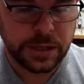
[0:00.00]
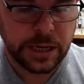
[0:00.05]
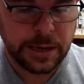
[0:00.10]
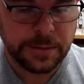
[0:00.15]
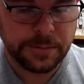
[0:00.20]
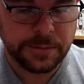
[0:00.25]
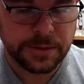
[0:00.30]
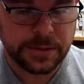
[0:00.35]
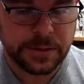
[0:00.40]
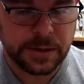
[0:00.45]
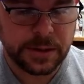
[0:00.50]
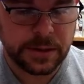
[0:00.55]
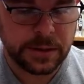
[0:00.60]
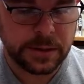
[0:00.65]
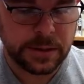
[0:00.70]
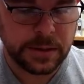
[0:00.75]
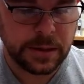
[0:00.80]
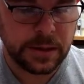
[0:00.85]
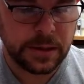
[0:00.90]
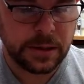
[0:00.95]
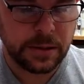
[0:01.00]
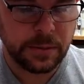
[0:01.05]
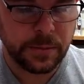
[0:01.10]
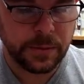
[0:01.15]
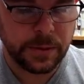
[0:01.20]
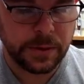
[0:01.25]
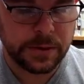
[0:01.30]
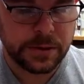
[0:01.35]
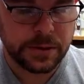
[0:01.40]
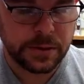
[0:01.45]
Topps uh,
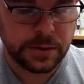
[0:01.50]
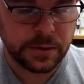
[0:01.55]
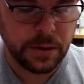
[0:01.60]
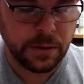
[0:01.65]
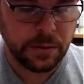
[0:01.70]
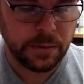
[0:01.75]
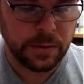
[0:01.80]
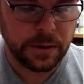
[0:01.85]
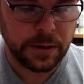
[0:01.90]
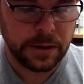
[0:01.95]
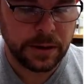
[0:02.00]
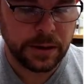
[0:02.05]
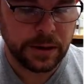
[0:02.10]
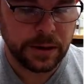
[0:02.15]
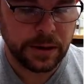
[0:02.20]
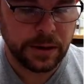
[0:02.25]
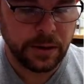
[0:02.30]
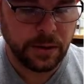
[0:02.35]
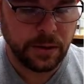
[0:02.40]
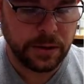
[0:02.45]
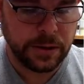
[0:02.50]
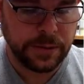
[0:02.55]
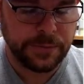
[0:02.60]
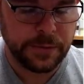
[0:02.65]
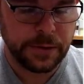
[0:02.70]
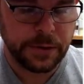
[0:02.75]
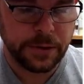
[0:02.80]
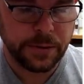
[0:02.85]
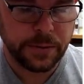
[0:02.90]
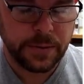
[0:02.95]
thing where it's going in all
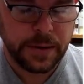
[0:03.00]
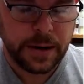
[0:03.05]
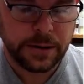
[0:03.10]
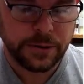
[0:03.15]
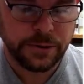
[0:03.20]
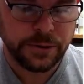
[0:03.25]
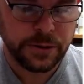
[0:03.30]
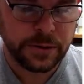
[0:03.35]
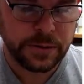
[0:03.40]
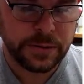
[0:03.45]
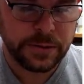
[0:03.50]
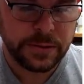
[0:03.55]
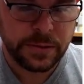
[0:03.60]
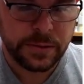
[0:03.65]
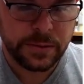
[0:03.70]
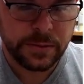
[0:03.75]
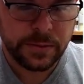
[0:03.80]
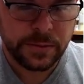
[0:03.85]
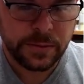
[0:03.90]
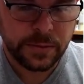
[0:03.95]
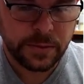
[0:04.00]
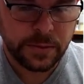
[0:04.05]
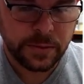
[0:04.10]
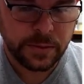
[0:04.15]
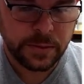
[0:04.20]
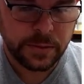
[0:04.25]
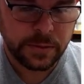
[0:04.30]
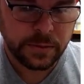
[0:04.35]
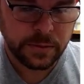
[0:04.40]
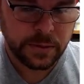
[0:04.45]
different directions.
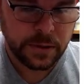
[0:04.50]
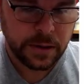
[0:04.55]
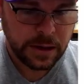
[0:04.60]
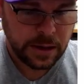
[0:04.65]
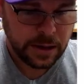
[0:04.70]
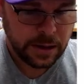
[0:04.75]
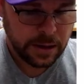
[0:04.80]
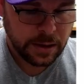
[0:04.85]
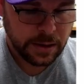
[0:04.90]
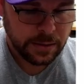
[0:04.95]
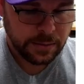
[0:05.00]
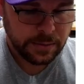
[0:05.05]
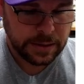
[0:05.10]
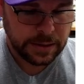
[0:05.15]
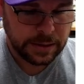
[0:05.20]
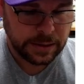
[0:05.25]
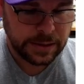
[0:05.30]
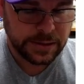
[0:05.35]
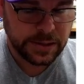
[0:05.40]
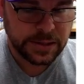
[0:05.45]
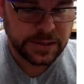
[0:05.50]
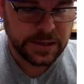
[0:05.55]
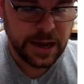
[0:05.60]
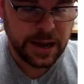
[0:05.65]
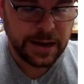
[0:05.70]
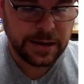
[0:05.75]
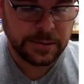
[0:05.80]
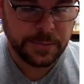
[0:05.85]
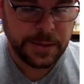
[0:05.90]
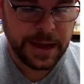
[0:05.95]
Well, at least it's
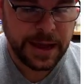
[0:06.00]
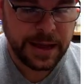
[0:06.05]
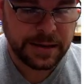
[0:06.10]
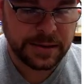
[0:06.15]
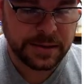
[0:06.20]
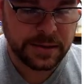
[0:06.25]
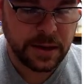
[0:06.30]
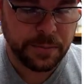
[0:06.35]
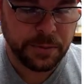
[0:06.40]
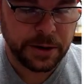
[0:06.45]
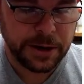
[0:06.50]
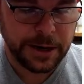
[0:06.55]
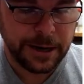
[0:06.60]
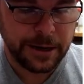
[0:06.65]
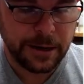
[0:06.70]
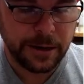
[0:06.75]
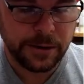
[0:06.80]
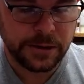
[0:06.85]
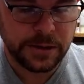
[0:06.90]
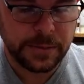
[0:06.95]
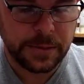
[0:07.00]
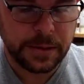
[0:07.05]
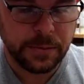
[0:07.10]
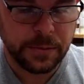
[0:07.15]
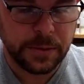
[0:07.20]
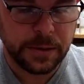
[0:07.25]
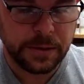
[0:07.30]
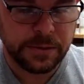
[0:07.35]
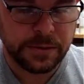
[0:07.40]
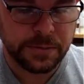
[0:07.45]
not as bad as Upper Deck used to be,
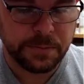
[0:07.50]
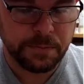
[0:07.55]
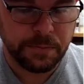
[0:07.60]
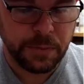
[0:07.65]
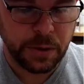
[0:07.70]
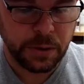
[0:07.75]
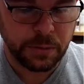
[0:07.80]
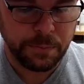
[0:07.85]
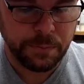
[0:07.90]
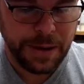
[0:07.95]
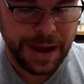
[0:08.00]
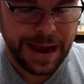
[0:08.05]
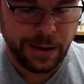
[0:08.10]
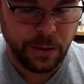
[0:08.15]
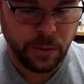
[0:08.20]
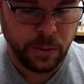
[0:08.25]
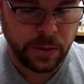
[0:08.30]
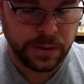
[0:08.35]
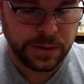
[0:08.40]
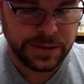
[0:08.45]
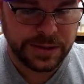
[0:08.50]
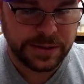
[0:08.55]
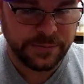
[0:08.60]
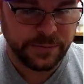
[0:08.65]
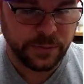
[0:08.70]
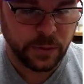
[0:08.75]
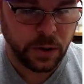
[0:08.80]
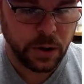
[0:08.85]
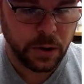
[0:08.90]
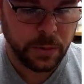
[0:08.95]
where it was both backwards
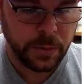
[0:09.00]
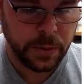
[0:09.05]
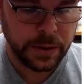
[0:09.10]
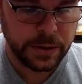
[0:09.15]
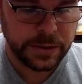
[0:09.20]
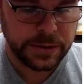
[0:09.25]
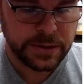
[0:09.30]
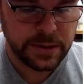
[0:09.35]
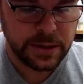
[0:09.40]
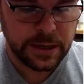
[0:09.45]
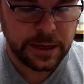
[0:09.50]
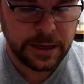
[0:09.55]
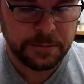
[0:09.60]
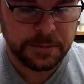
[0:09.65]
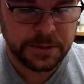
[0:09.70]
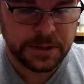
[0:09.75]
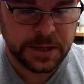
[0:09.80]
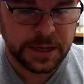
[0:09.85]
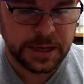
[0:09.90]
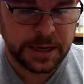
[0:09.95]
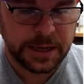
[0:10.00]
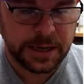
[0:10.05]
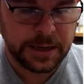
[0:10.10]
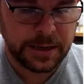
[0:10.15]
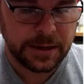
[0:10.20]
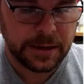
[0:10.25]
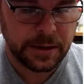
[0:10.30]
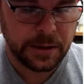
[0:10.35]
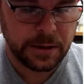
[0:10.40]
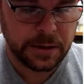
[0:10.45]
and forwards and upside
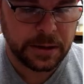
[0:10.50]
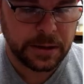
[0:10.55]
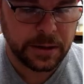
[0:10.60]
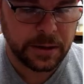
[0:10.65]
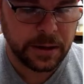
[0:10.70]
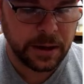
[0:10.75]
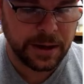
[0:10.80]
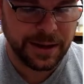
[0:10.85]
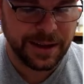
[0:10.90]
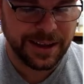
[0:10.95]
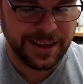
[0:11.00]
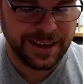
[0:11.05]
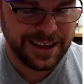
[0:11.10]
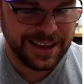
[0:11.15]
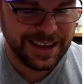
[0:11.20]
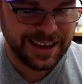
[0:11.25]
down and